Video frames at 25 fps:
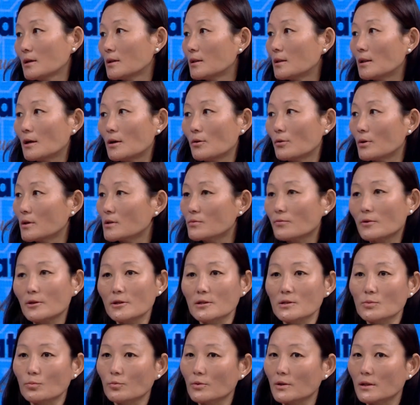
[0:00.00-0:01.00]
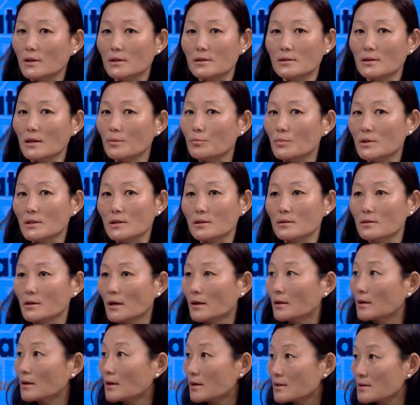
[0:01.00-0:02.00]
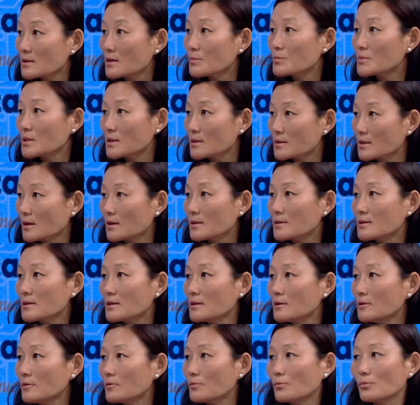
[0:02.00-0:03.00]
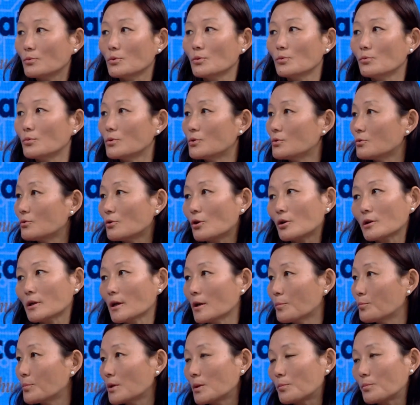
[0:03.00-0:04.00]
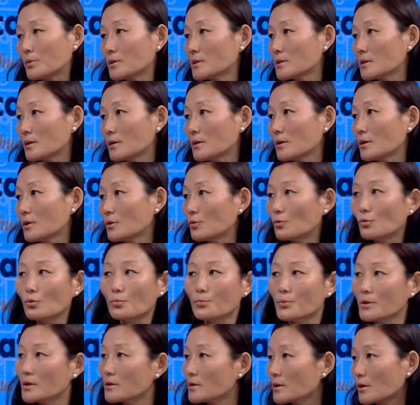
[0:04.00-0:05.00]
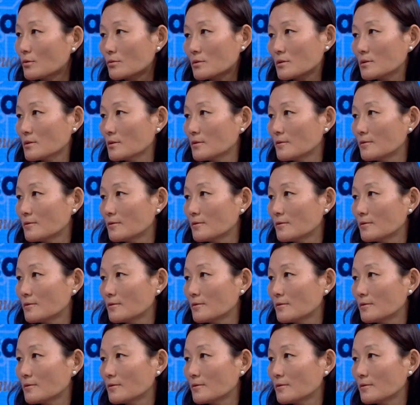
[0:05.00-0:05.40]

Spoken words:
Now, as far as eCMS and customs is concerned, we do not have papers, no printouts.